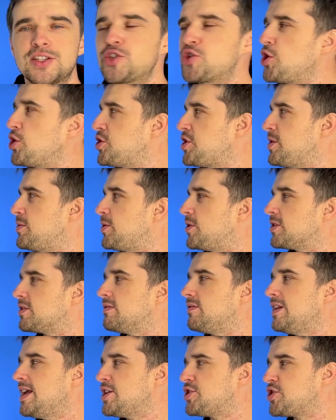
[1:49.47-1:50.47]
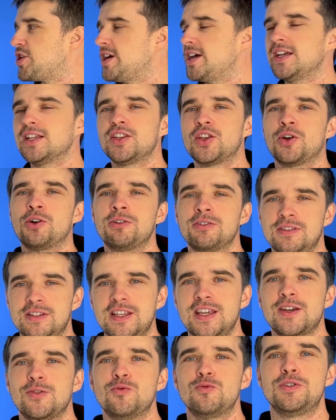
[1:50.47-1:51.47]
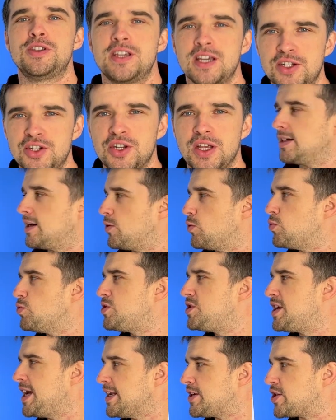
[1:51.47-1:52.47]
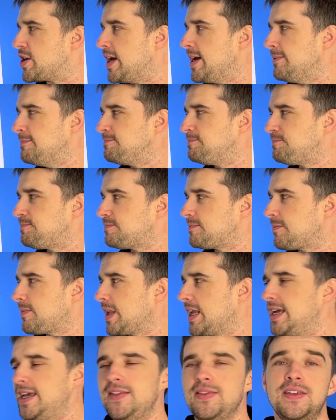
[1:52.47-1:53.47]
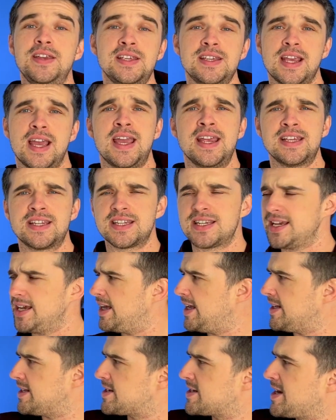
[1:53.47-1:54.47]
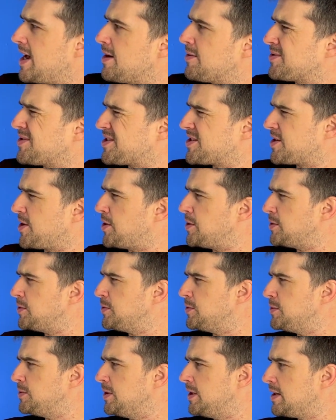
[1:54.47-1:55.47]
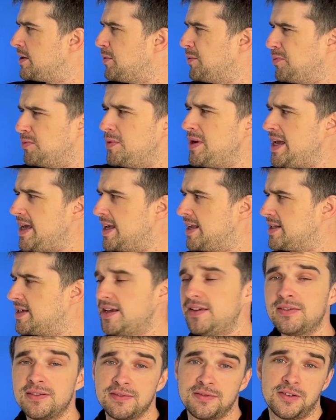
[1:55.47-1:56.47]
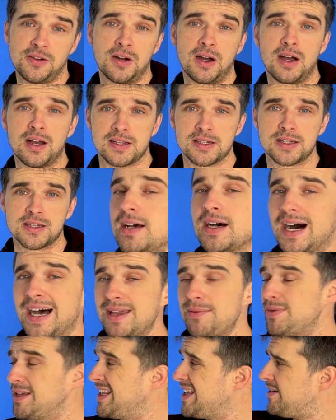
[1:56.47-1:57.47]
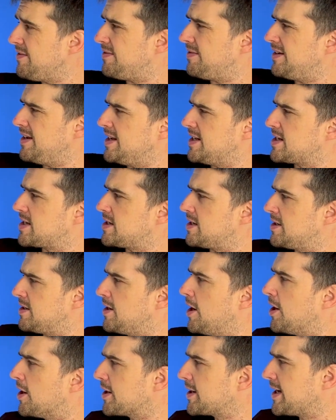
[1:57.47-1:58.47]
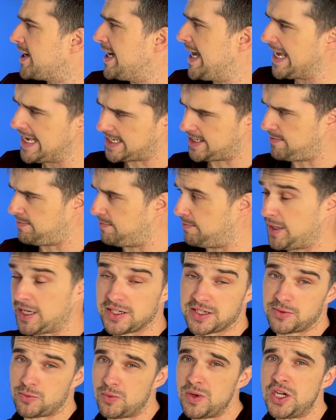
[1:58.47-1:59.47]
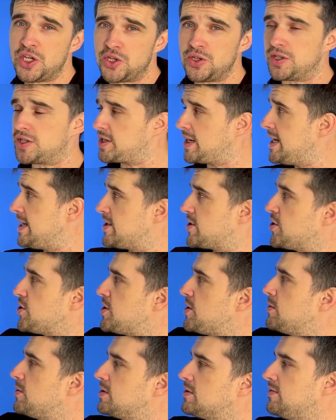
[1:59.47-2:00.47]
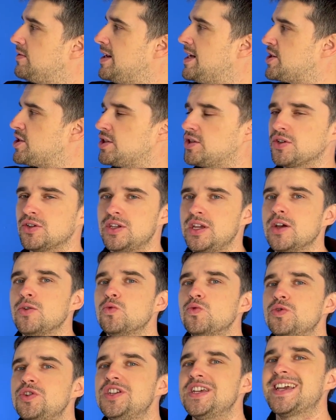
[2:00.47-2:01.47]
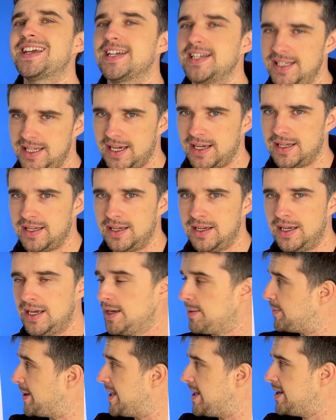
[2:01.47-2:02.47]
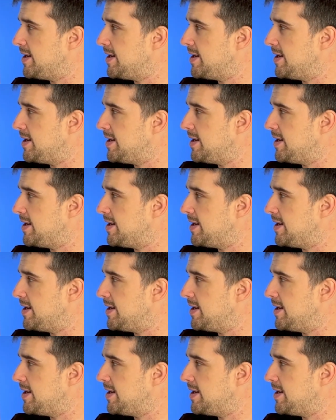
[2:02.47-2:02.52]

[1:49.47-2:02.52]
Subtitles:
Co się odwlecze, to nie uciecze. Uciecze, in this case, it sounds so weird, even for us. I believe it's an archaism, because we should say, co się odwlecze, to nie ucieknie. But